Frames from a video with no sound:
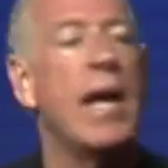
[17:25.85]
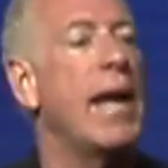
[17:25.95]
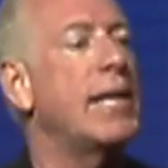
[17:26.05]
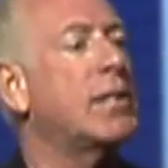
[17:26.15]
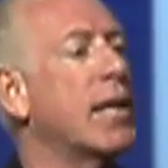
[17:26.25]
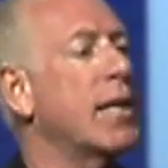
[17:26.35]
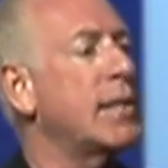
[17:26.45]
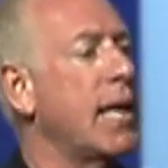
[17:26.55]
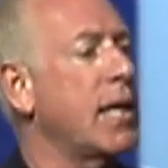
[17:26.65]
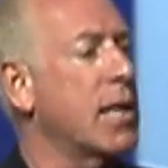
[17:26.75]
It's going to
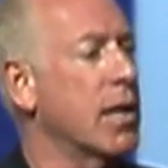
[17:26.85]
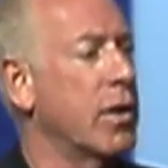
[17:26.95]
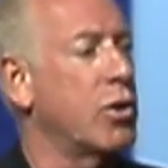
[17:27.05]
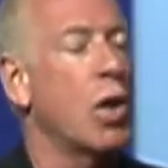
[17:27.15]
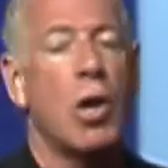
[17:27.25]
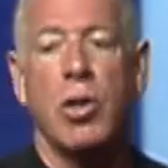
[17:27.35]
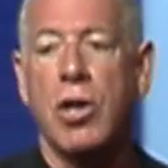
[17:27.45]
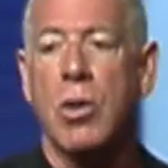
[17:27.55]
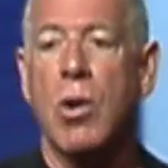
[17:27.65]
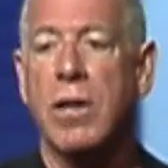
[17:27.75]
take courage.
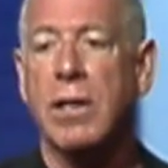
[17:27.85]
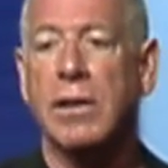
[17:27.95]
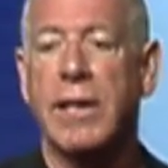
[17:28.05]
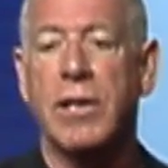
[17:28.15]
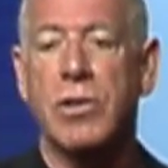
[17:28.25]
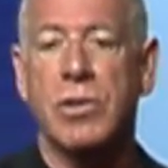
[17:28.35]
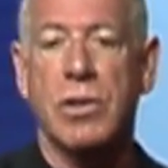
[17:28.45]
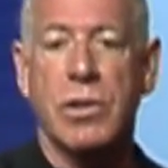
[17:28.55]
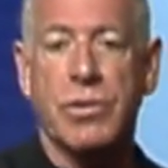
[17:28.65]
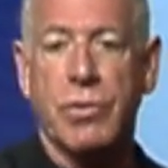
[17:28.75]
You are the leaders
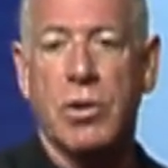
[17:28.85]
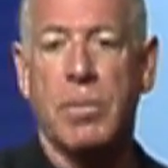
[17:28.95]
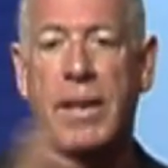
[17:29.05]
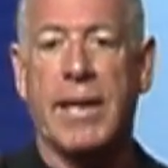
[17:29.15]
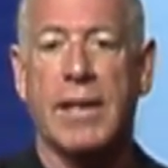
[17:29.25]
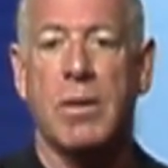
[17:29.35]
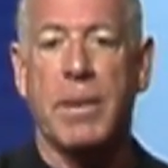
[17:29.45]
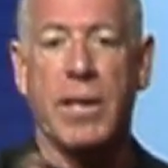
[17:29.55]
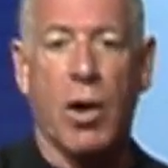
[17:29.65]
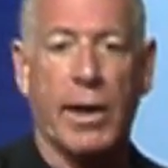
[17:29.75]
in this room that get to
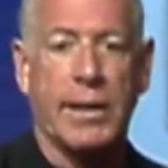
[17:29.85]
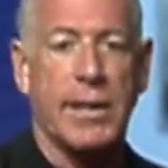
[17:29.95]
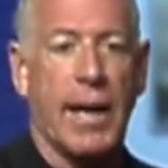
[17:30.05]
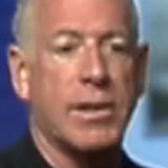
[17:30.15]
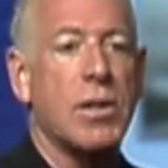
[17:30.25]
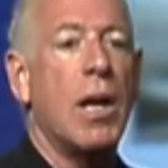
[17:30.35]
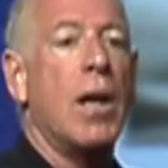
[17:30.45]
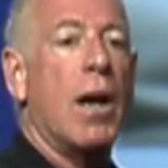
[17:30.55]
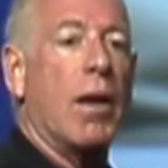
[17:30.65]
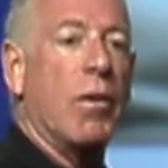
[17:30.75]
be the architects
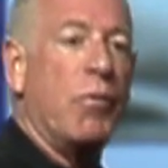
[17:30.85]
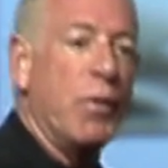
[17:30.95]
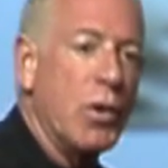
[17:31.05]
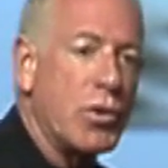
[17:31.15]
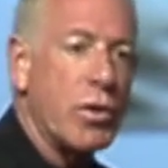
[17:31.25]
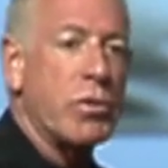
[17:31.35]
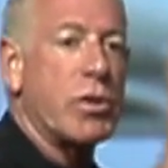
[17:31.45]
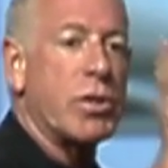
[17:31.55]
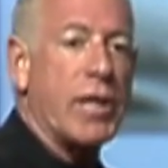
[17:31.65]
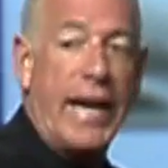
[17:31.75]
of the future
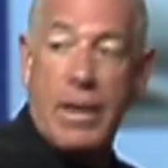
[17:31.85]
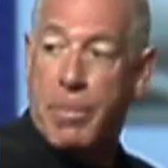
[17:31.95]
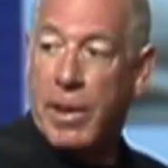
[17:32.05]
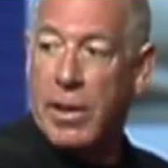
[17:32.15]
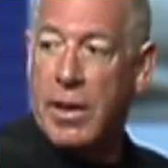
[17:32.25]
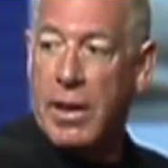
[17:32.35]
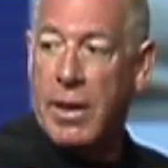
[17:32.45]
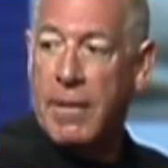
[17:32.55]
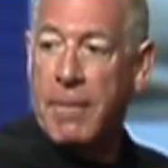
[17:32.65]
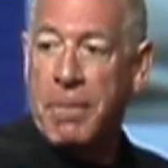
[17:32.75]
sustainability